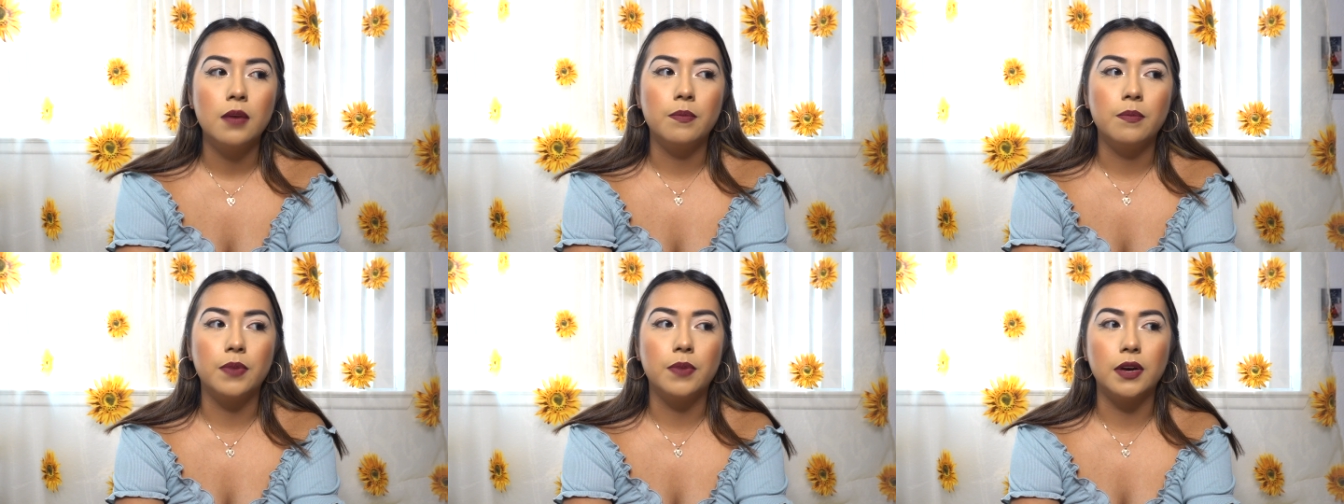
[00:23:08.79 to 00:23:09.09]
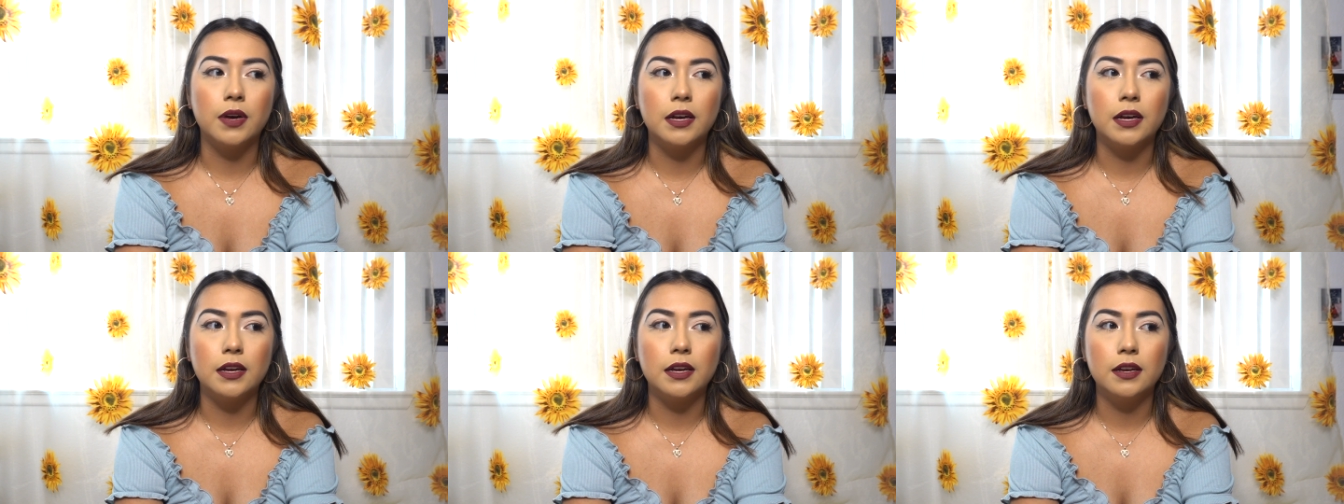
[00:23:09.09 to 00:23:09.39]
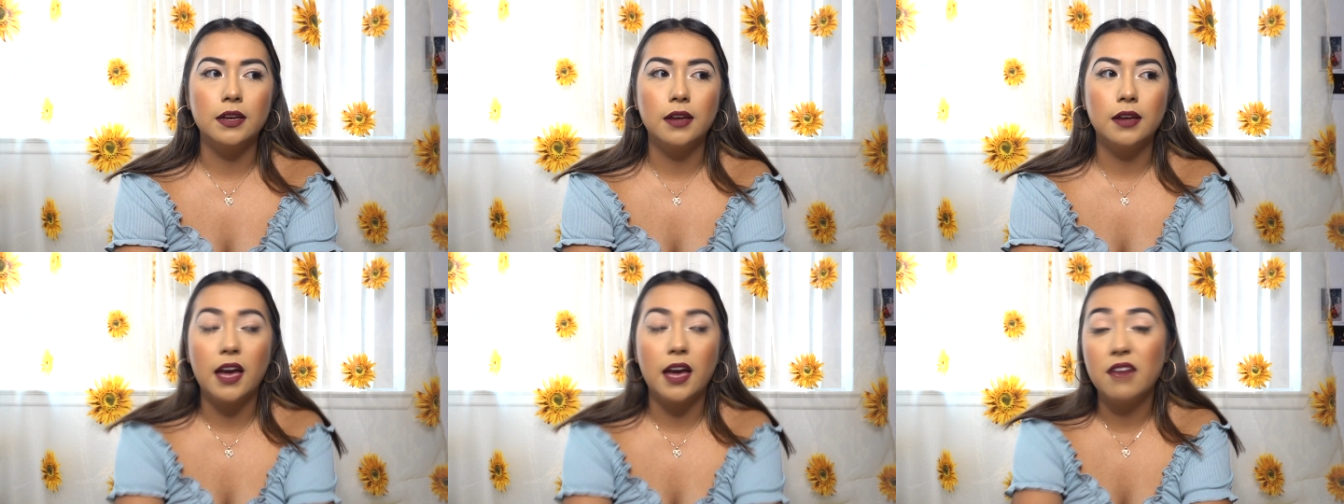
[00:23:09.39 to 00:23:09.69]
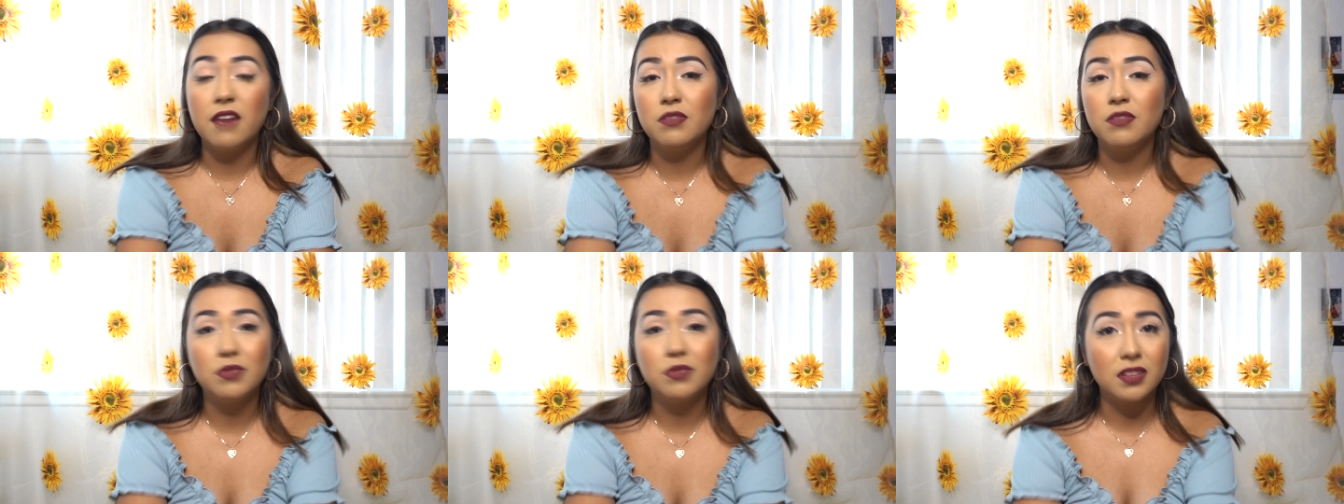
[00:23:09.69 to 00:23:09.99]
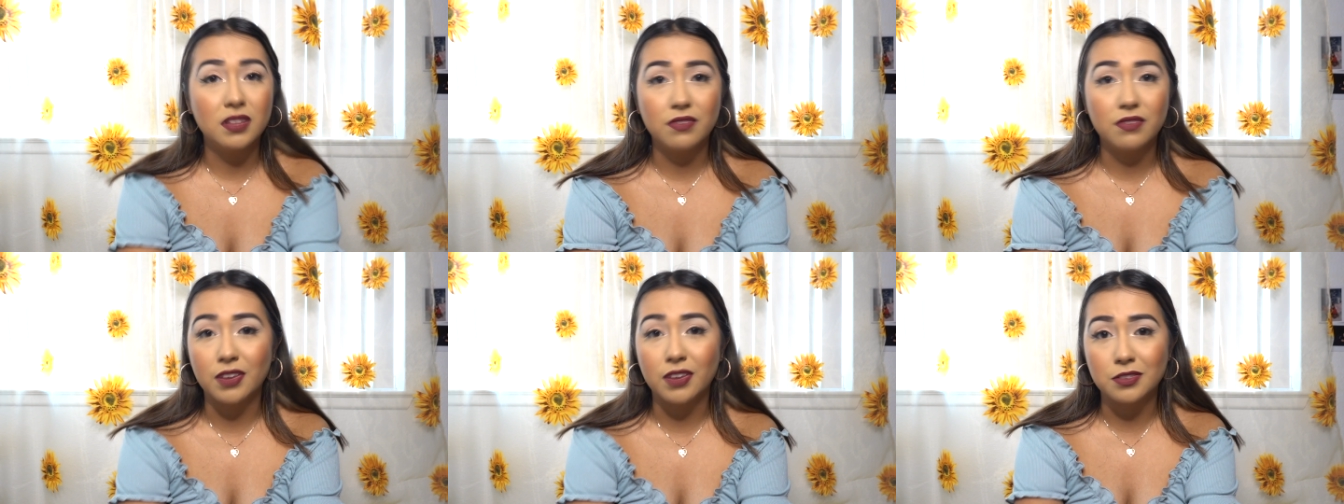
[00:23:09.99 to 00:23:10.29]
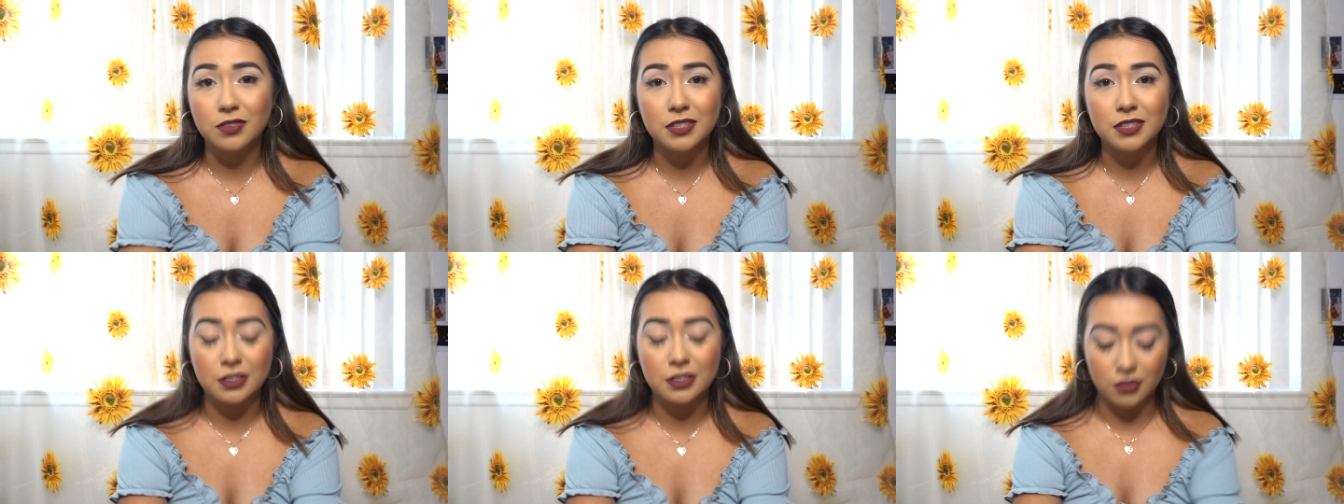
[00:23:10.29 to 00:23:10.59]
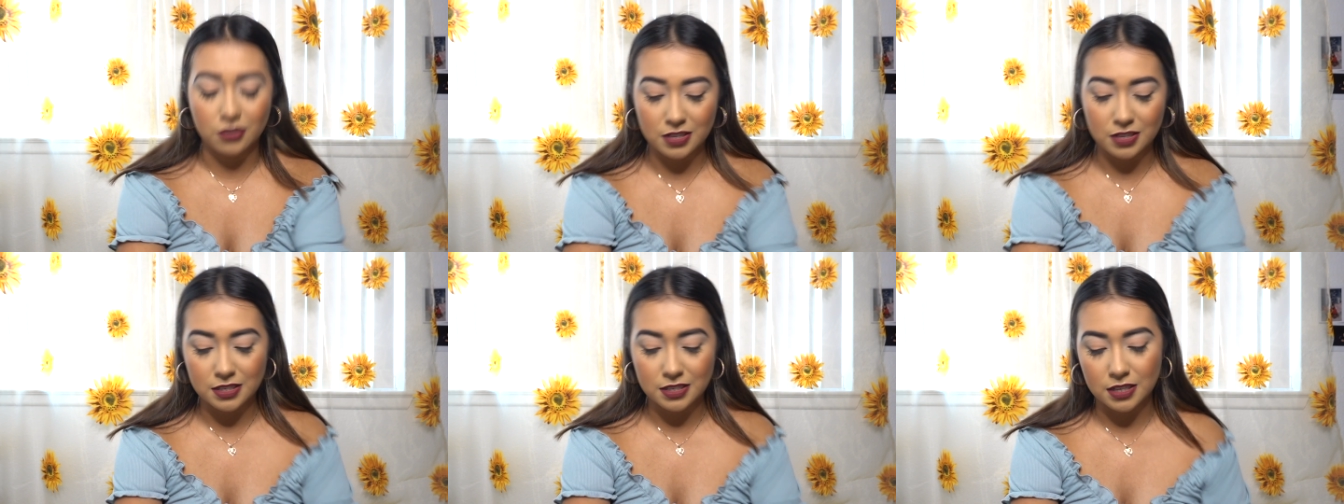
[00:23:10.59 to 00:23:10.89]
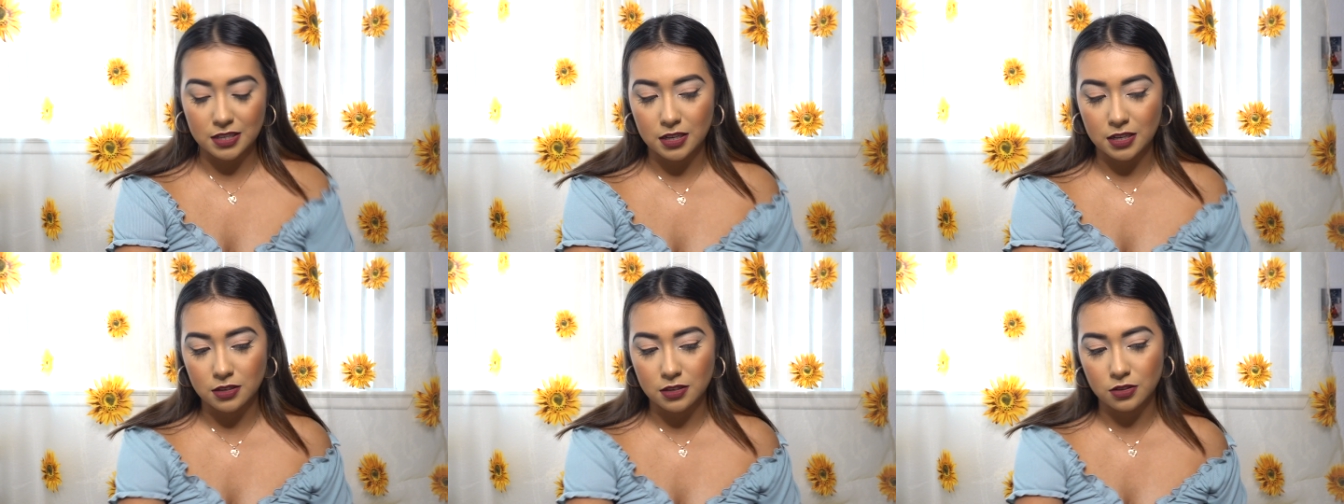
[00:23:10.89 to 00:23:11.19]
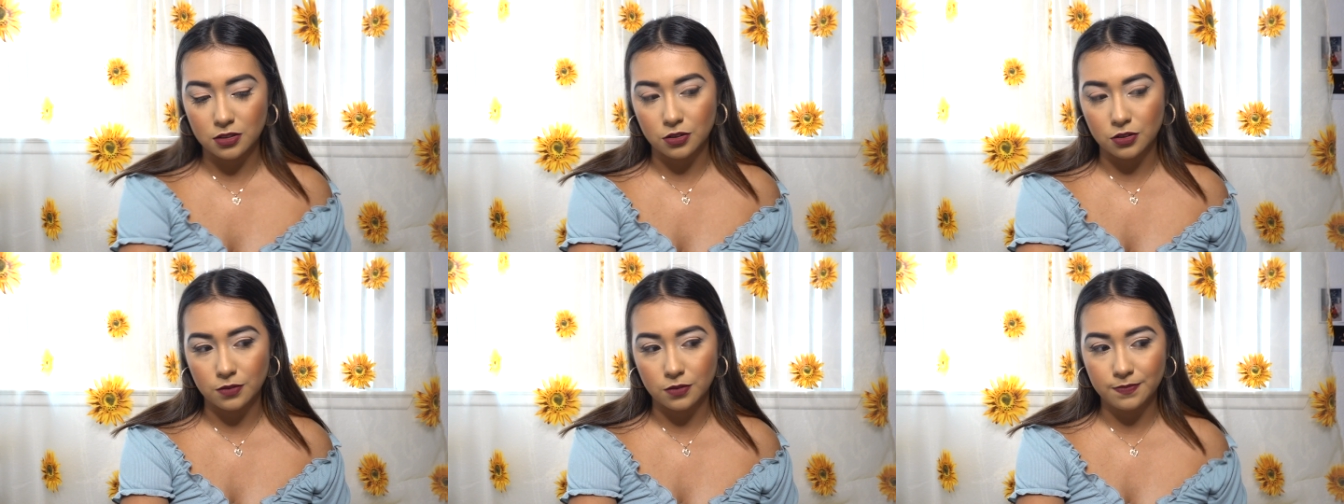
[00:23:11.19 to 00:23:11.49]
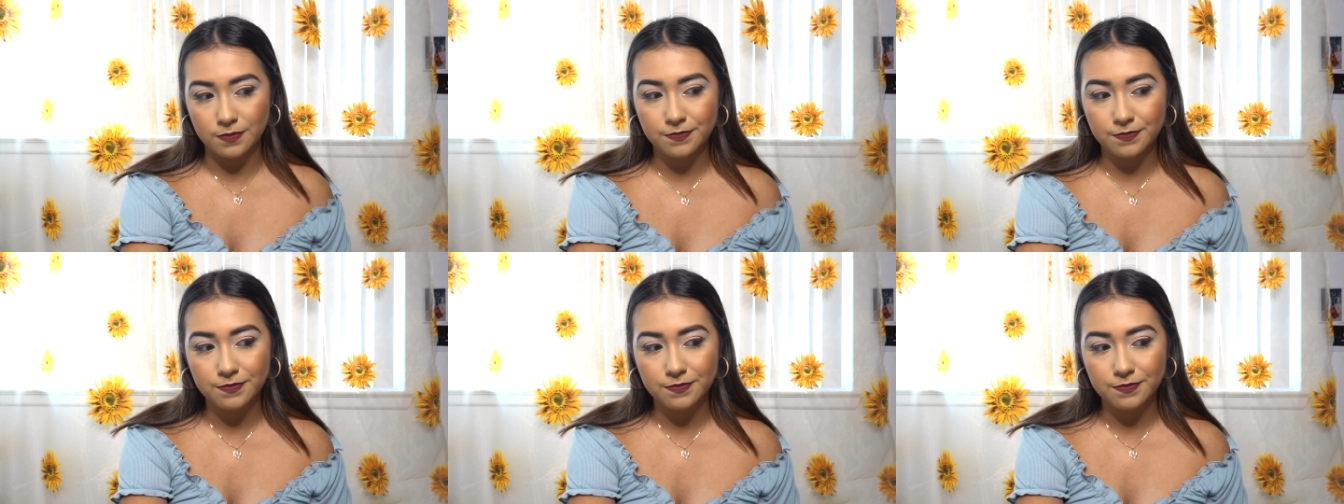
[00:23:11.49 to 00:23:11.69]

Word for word: But I haven't really felt it, honestly, so